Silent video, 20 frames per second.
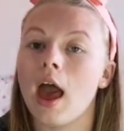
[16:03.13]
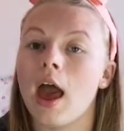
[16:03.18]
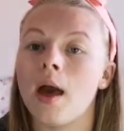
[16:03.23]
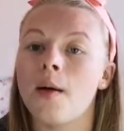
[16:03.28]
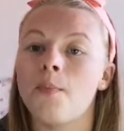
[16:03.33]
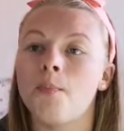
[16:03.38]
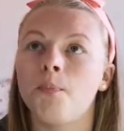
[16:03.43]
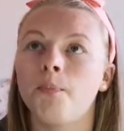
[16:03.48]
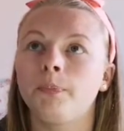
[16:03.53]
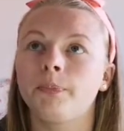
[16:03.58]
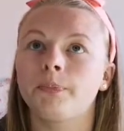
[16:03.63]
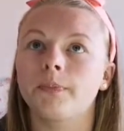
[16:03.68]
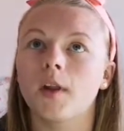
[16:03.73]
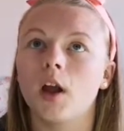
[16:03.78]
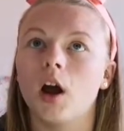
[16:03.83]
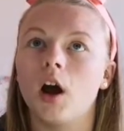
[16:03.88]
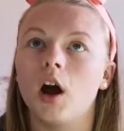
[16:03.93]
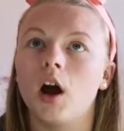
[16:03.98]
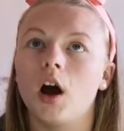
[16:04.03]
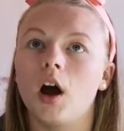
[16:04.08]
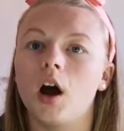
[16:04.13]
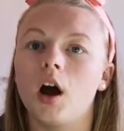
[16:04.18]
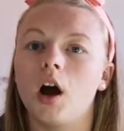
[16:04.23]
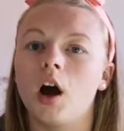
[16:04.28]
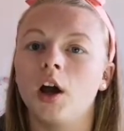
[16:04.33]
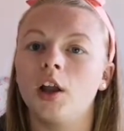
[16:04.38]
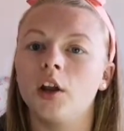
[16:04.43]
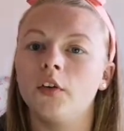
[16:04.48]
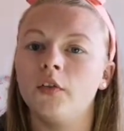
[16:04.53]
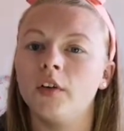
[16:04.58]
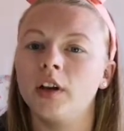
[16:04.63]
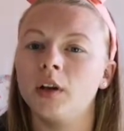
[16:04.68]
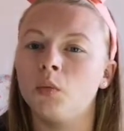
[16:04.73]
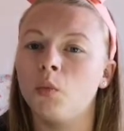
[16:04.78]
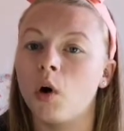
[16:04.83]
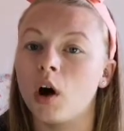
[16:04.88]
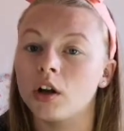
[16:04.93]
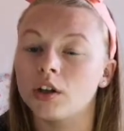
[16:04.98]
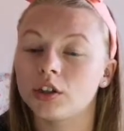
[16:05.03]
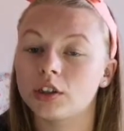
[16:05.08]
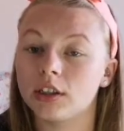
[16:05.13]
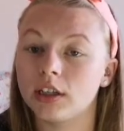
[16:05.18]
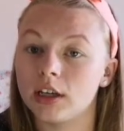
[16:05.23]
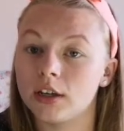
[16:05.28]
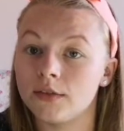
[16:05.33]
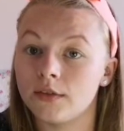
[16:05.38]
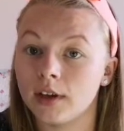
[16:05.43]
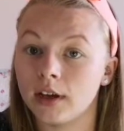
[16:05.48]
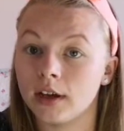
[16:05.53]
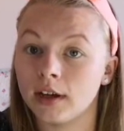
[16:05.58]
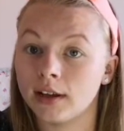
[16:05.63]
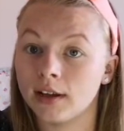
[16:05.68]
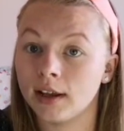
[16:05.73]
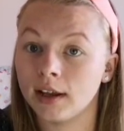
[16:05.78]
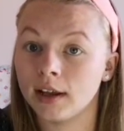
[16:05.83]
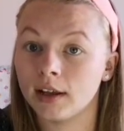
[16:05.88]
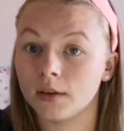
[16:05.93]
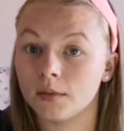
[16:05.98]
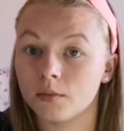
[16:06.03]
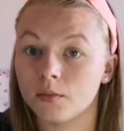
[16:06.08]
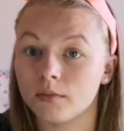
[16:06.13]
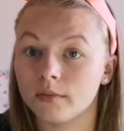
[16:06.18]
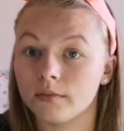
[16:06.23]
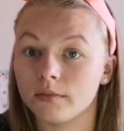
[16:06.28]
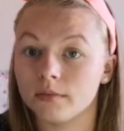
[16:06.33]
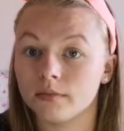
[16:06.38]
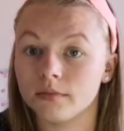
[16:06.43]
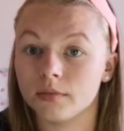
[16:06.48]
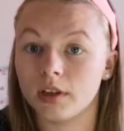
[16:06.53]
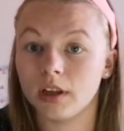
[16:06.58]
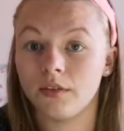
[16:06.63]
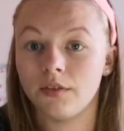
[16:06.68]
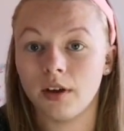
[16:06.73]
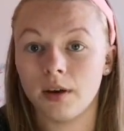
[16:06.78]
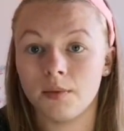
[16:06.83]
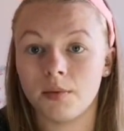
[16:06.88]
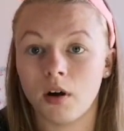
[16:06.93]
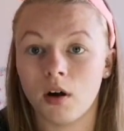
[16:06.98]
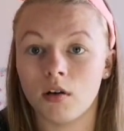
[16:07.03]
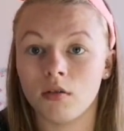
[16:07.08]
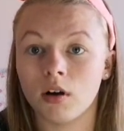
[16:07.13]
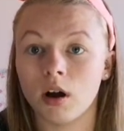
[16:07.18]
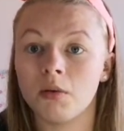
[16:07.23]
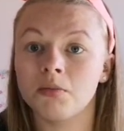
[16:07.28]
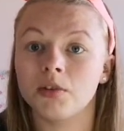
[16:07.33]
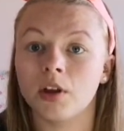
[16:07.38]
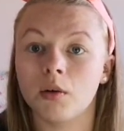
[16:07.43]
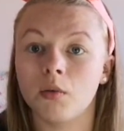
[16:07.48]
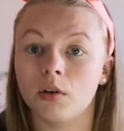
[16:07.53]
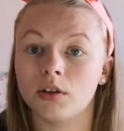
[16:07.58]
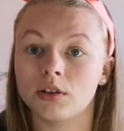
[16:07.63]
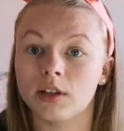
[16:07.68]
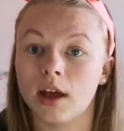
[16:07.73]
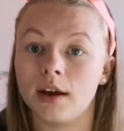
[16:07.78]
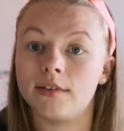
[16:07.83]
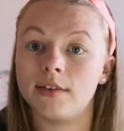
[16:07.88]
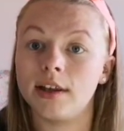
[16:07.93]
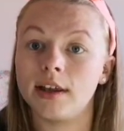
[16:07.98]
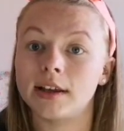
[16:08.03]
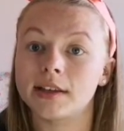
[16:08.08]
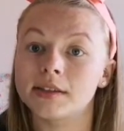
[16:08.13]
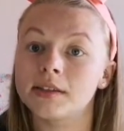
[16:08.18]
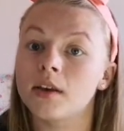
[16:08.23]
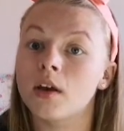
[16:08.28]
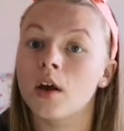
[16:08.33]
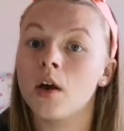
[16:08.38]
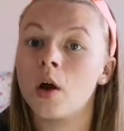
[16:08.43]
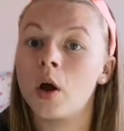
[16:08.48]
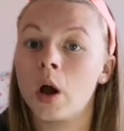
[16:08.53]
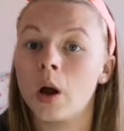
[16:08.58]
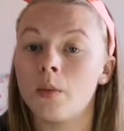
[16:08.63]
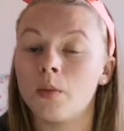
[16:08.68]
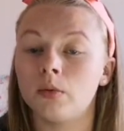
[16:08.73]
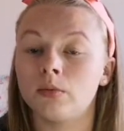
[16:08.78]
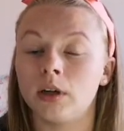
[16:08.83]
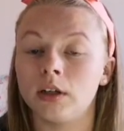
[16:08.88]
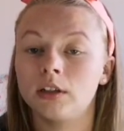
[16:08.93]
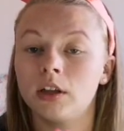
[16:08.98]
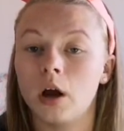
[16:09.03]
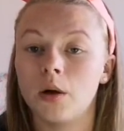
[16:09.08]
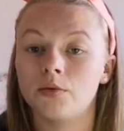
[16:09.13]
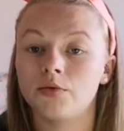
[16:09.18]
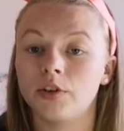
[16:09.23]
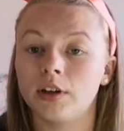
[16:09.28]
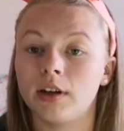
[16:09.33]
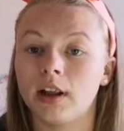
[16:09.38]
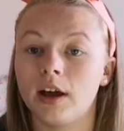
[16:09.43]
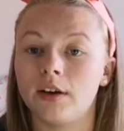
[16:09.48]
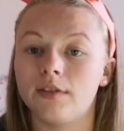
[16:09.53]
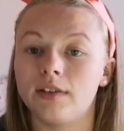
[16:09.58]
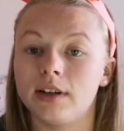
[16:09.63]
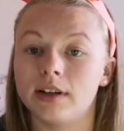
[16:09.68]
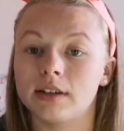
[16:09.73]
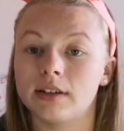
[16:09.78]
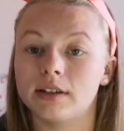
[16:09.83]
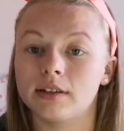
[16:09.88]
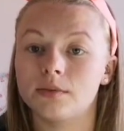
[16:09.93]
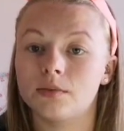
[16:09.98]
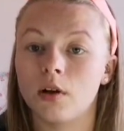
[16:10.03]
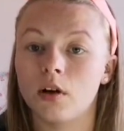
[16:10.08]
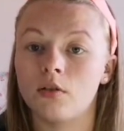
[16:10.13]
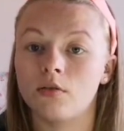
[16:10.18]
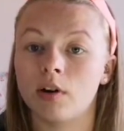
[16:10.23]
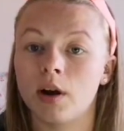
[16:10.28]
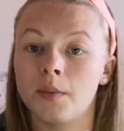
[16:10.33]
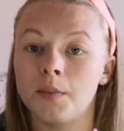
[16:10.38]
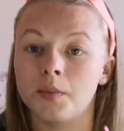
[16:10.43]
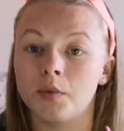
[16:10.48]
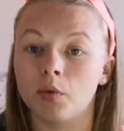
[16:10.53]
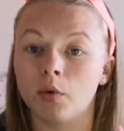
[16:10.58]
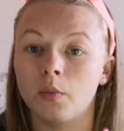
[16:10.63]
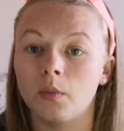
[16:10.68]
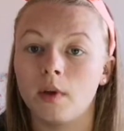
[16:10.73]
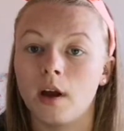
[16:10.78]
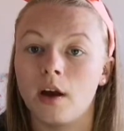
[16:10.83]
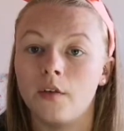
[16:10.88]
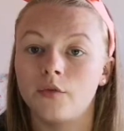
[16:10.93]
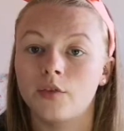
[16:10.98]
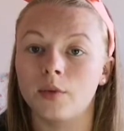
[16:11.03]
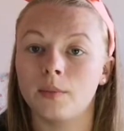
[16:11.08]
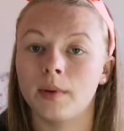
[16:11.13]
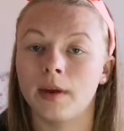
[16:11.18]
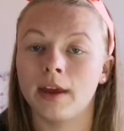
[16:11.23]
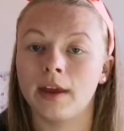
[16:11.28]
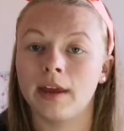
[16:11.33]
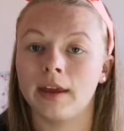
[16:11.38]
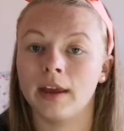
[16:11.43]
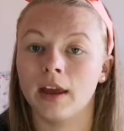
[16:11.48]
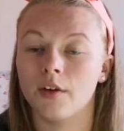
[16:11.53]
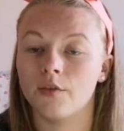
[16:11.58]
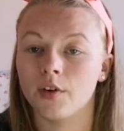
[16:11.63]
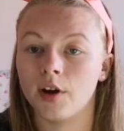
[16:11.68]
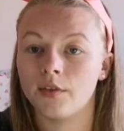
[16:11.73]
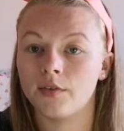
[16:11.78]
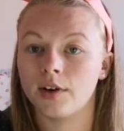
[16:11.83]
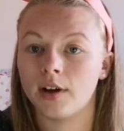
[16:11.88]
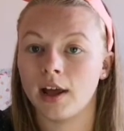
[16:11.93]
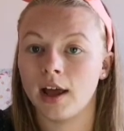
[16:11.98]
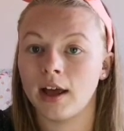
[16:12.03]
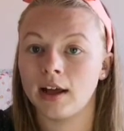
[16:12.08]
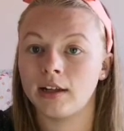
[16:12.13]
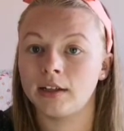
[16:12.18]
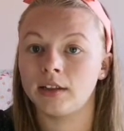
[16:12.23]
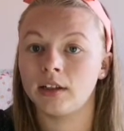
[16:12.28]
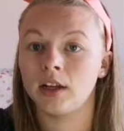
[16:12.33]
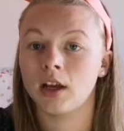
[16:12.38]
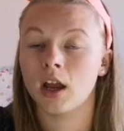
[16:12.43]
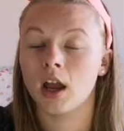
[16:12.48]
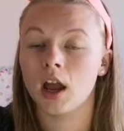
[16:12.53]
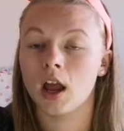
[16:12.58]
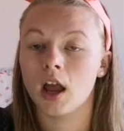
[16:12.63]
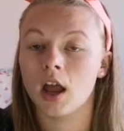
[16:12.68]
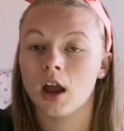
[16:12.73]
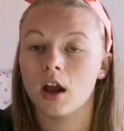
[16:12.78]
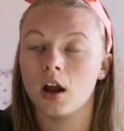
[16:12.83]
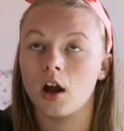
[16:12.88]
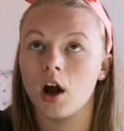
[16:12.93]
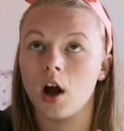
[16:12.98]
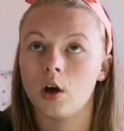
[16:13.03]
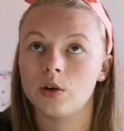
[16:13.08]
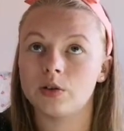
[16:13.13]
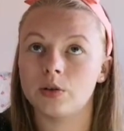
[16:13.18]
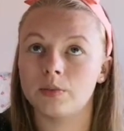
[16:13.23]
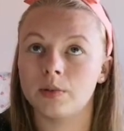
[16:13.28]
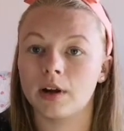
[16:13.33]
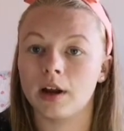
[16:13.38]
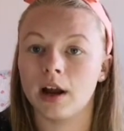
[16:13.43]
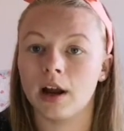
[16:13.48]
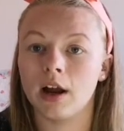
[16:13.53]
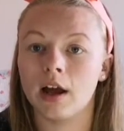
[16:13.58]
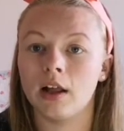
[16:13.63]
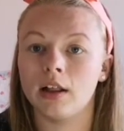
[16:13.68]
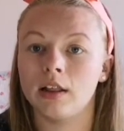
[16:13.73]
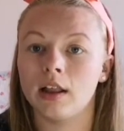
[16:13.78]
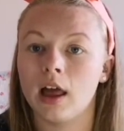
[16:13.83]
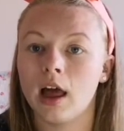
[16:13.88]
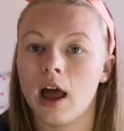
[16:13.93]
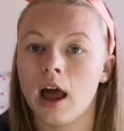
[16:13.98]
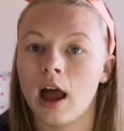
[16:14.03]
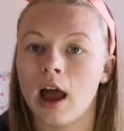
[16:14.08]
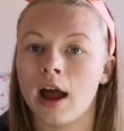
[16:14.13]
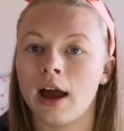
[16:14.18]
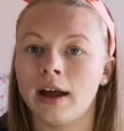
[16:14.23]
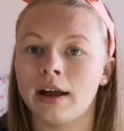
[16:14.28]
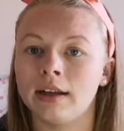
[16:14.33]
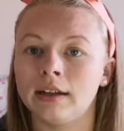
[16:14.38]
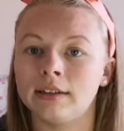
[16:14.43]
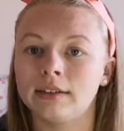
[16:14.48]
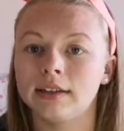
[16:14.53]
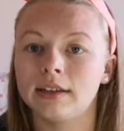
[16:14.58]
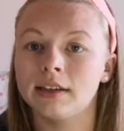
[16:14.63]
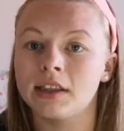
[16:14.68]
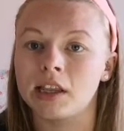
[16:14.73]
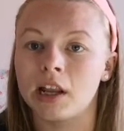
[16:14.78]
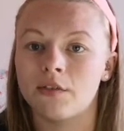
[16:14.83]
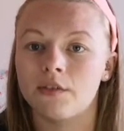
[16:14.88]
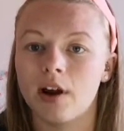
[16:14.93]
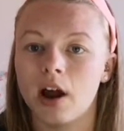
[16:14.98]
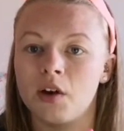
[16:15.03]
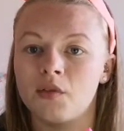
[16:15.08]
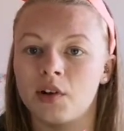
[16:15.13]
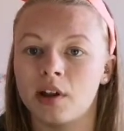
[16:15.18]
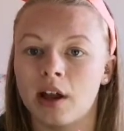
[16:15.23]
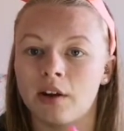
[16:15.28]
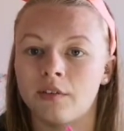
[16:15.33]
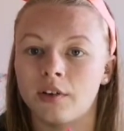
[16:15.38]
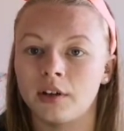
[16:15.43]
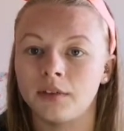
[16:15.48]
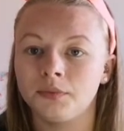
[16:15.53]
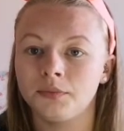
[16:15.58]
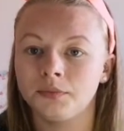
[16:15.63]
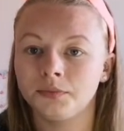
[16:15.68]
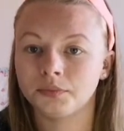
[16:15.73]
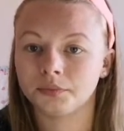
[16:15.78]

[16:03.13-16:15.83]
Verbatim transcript: Um, I don't really watch TV like TV programs. I watch Netflix but my top three Netflix programs will have to be Riverdale, Gossip Girl, and Never Have I Ever.